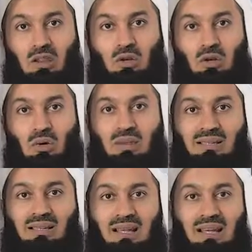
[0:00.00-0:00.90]
You know,
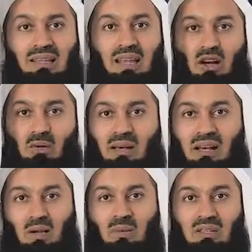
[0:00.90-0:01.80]
they say in the Arabic
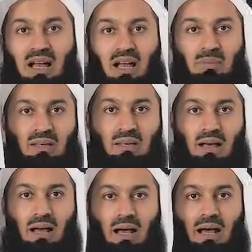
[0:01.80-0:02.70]
language,
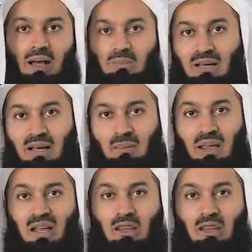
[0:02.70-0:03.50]
hamiha haramiha.